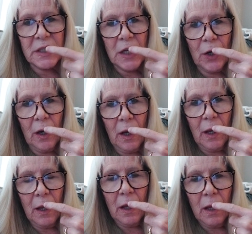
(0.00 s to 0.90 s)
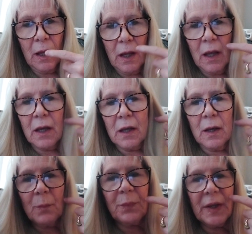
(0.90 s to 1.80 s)
here,
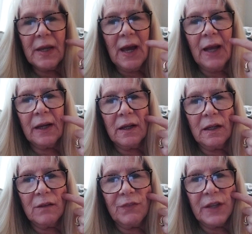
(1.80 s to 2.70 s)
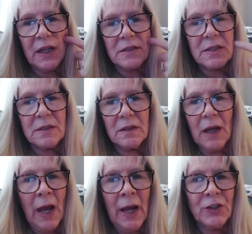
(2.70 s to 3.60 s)
but not any of these.
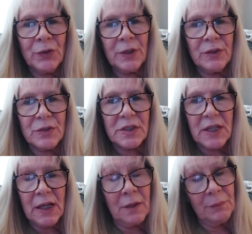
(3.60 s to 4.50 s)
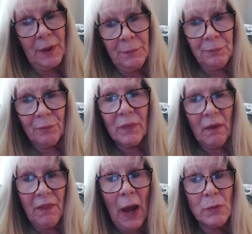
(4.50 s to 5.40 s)
I don't understand, but
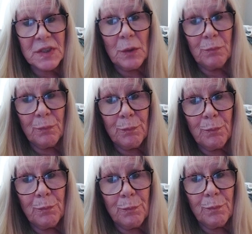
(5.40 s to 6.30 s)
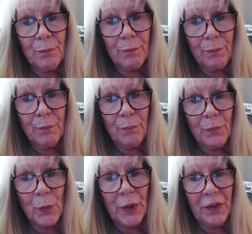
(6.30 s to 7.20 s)
that was a
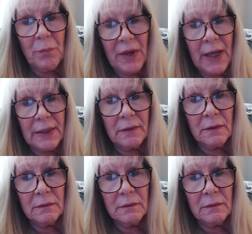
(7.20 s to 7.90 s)
really bad